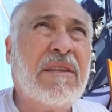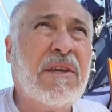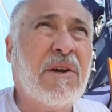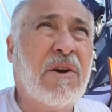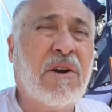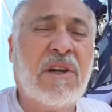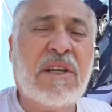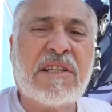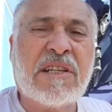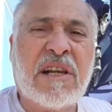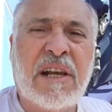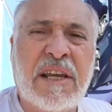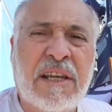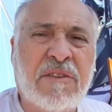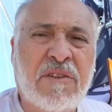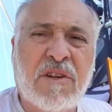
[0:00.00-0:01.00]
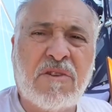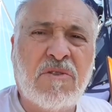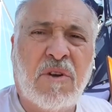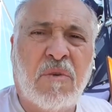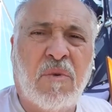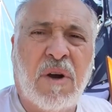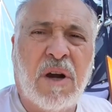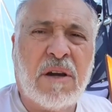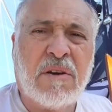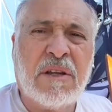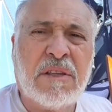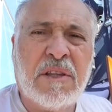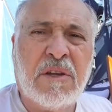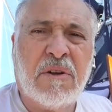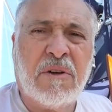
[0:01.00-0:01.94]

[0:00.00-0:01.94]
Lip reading: The oil is clean. There's no water in the